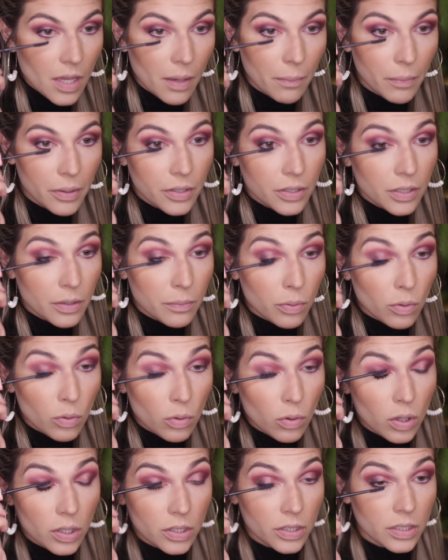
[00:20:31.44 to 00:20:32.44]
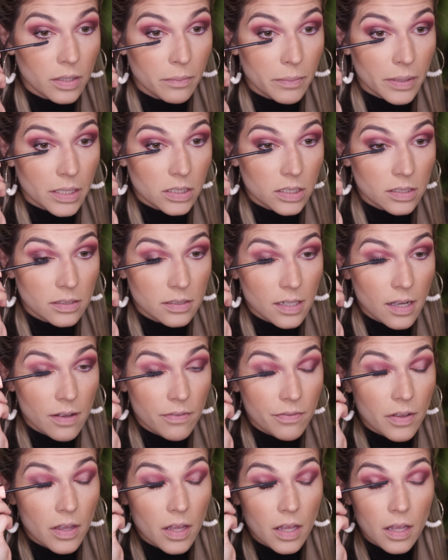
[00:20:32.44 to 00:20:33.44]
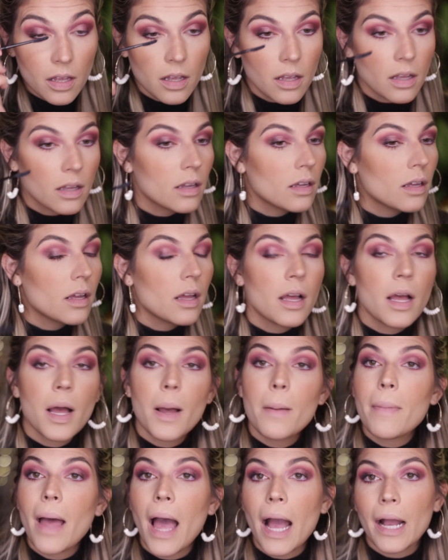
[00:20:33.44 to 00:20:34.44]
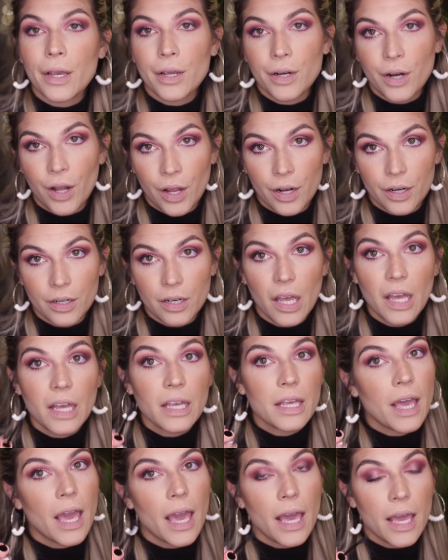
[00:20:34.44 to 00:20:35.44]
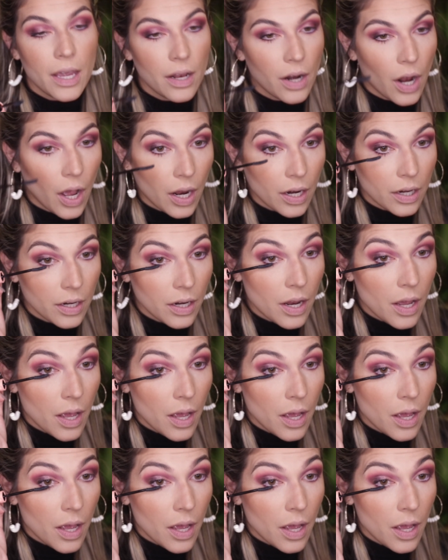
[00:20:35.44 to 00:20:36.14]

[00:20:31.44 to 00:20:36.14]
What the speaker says: but you're in the pool and you're on the beach and stuff, pack it on, cake it on,